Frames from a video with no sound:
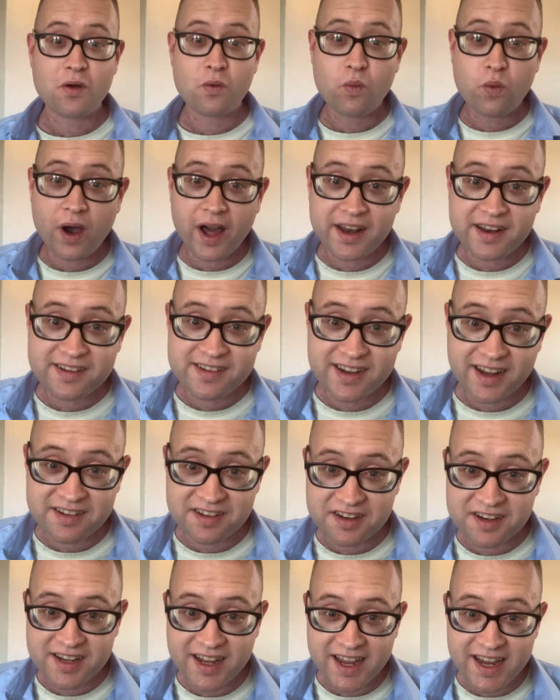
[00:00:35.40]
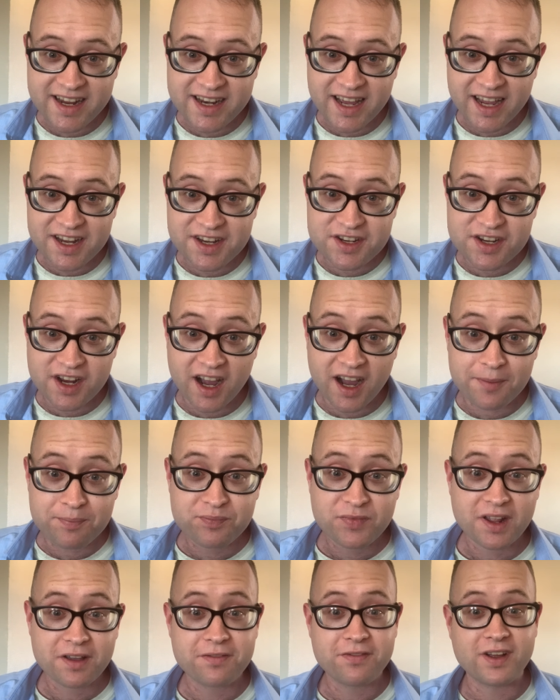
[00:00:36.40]
once as a teenager
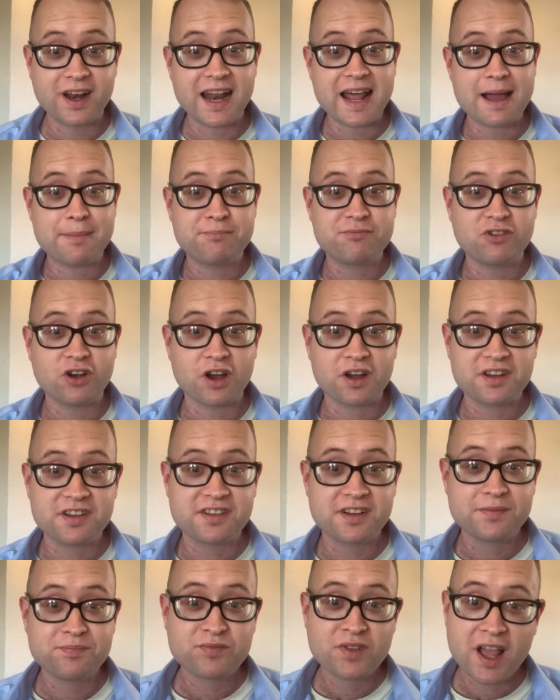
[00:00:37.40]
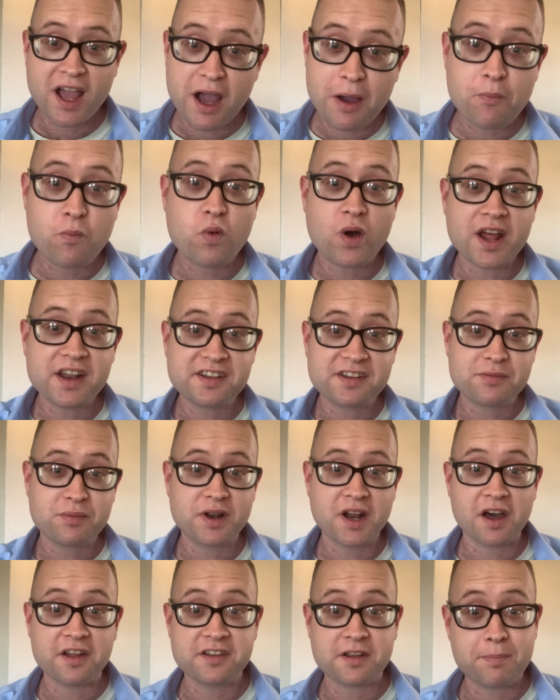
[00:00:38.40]
for Ladbrokes and once
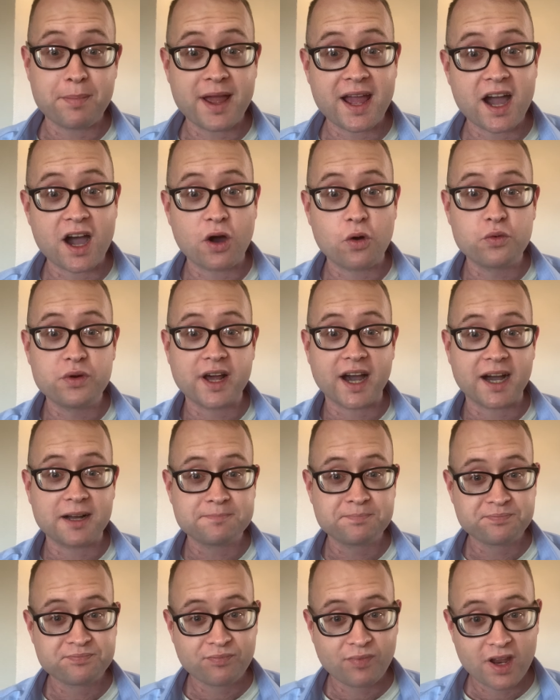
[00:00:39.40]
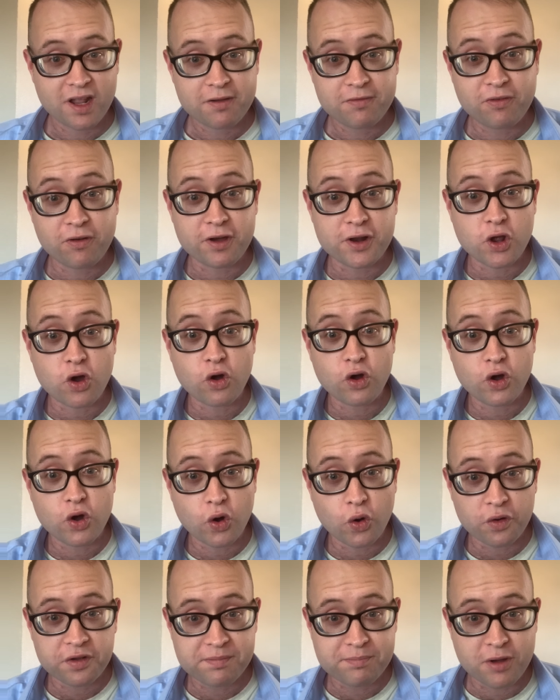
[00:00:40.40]
when I was a bit older for an
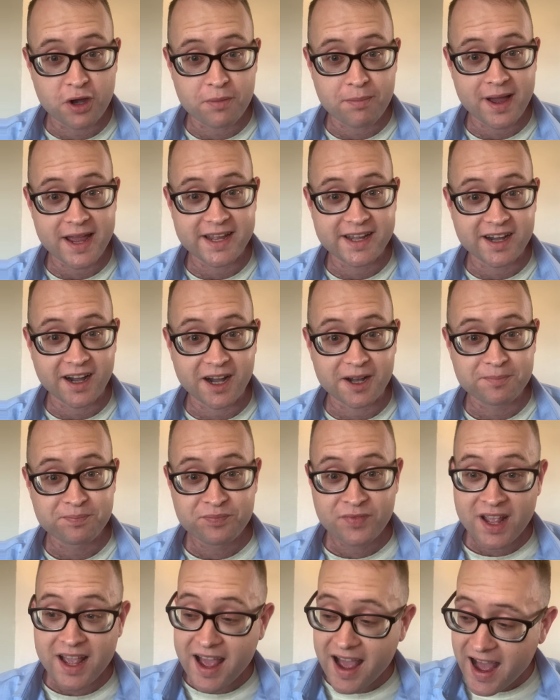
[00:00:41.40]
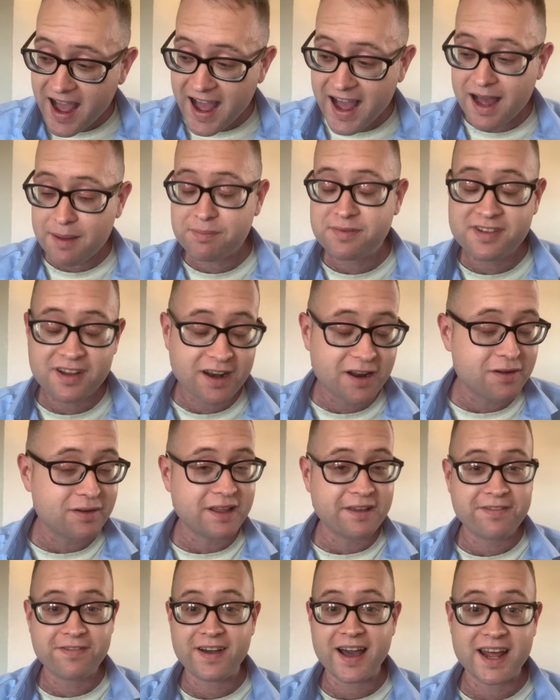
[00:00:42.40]
on-course bookmaker.
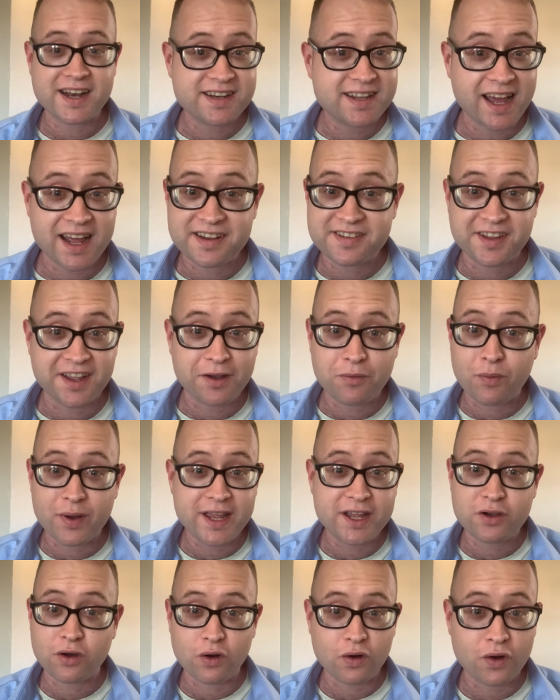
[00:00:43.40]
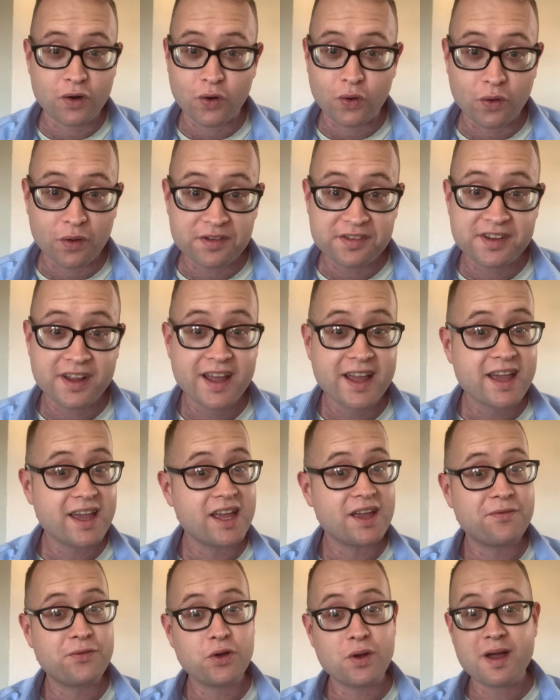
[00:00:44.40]
Absolutely fantastic week on course.
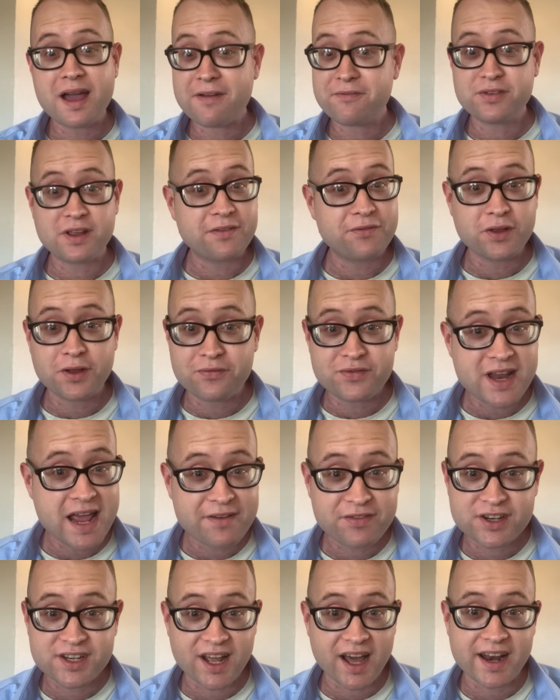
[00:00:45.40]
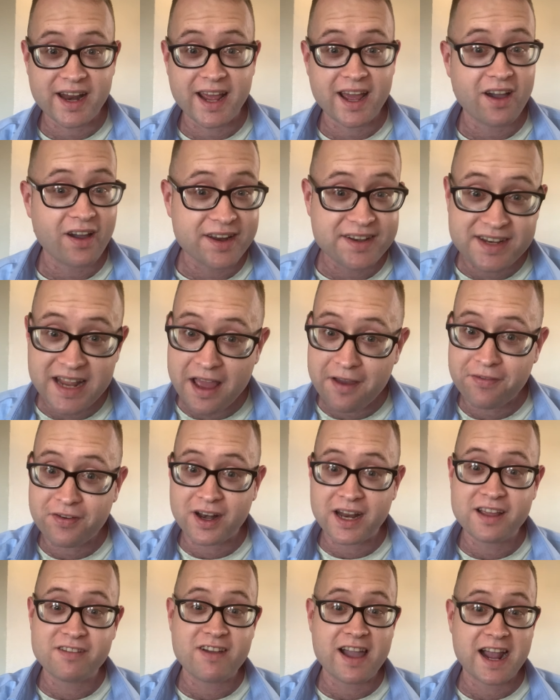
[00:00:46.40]
If, you have, if you've never done it, I
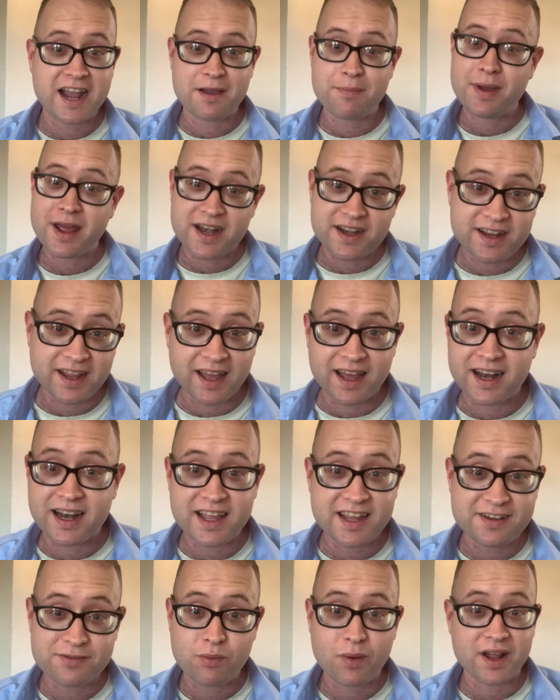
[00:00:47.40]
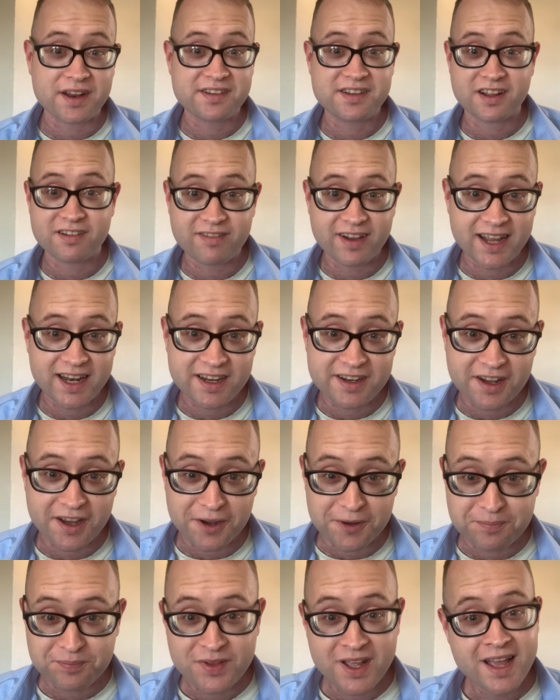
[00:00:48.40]
definitely recommend it at least once, I really
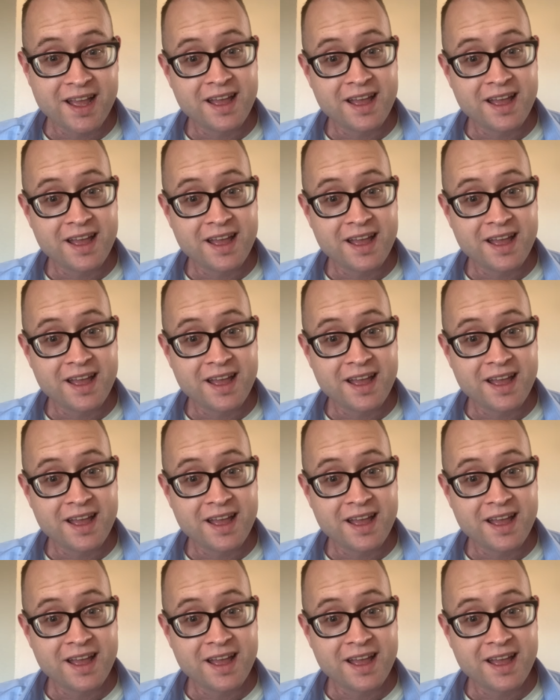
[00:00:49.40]
do.